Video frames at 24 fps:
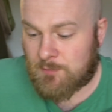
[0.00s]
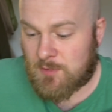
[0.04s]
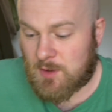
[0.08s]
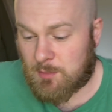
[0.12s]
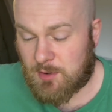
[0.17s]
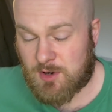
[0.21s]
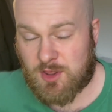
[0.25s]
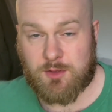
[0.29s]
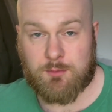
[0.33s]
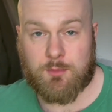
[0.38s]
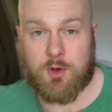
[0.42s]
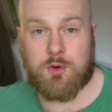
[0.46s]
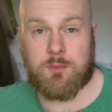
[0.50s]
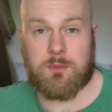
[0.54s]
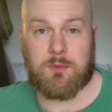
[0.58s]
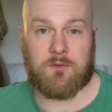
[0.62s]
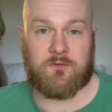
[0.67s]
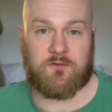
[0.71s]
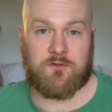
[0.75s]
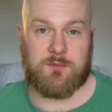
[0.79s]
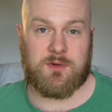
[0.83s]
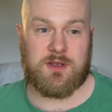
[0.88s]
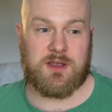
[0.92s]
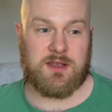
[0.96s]
But at the moment,
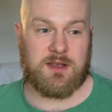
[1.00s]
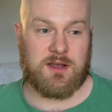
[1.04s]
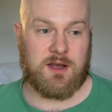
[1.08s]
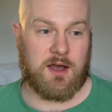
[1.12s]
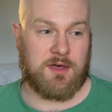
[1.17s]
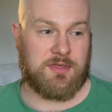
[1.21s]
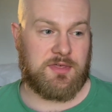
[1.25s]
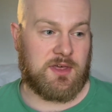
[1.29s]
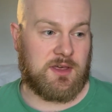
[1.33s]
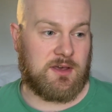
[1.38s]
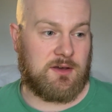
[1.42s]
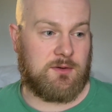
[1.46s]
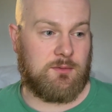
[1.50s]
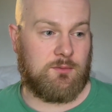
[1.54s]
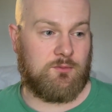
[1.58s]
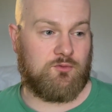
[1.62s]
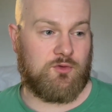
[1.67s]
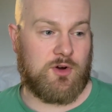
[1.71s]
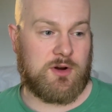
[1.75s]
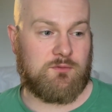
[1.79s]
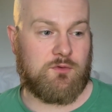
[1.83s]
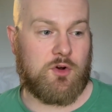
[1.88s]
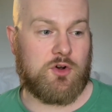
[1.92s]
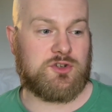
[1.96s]
for me, I think
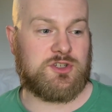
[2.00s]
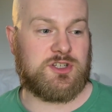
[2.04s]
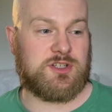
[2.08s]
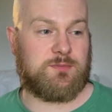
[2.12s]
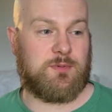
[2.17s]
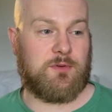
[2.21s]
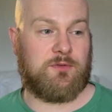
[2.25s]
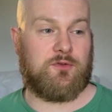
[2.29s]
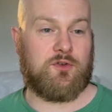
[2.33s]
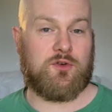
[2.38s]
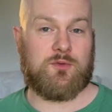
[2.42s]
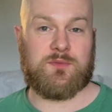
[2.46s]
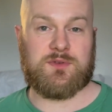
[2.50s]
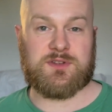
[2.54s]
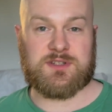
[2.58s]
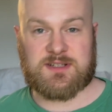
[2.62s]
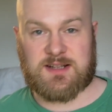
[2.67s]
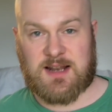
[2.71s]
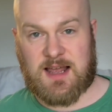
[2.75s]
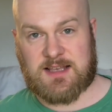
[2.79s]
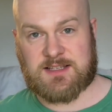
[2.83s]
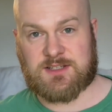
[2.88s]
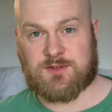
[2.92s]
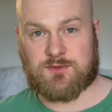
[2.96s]
Ringrose's performance
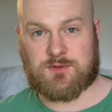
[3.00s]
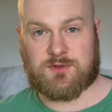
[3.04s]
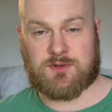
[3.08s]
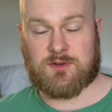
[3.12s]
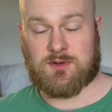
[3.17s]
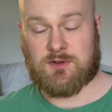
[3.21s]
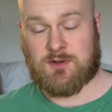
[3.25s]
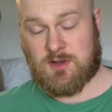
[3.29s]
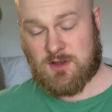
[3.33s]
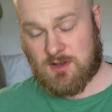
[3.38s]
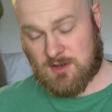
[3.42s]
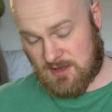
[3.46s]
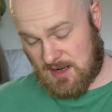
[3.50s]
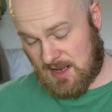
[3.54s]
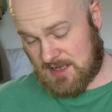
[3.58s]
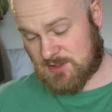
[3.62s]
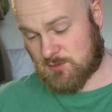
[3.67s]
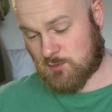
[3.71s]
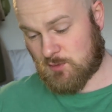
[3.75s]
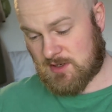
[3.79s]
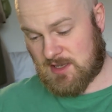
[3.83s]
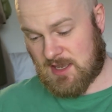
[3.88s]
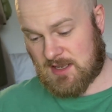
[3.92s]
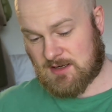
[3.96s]
last
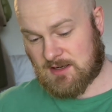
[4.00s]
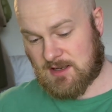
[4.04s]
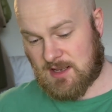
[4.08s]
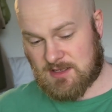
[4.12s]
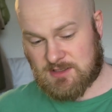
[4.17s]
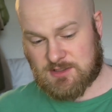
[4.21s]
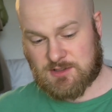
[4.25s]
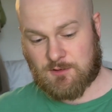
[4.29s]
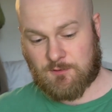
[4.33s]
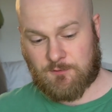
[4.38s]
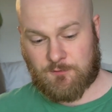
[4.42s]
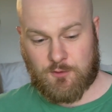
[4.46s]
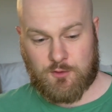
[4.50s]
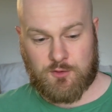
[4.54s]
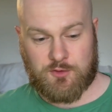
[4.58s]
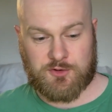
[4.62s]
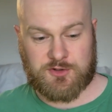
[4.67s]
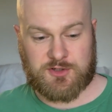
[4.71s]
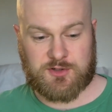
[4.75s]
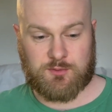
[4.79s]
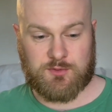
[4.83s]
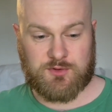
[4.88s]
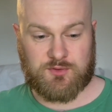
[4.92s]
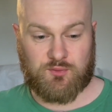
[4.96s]
weekend against the
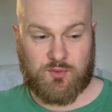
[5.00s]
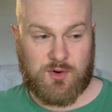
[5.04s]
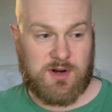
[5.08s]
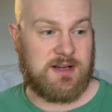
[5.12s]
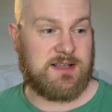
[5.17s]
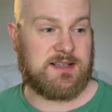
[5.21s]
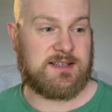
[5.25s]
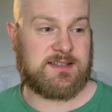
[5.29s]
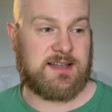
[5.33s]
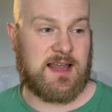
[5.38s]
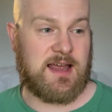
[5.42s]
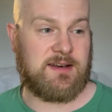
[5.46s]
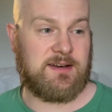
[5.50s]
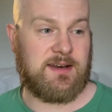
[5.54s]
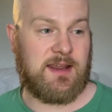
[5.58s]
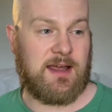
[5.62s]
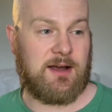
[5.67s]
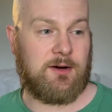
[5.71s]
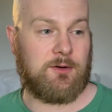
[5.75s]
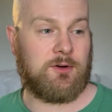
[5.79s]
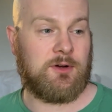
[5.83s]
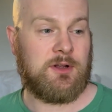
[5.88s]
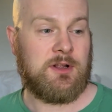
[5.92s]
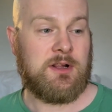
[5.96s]
Force was really
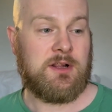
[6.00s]
standout.